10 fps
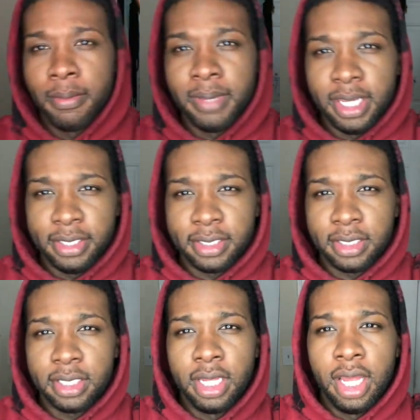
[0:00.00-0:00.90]

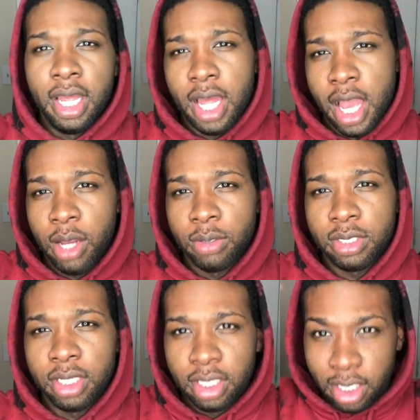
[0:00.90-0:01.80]
Peace
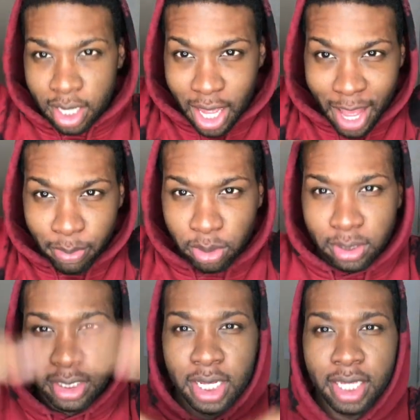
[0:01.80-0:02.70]
out. Apple
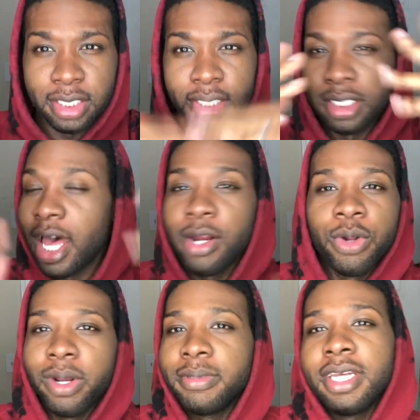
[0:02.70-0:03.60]
slices. I don't
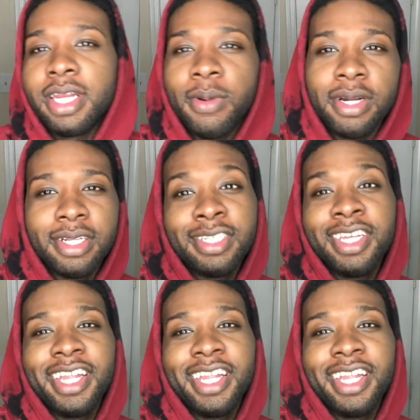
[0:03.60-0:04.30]
know what I'm saying anymore. See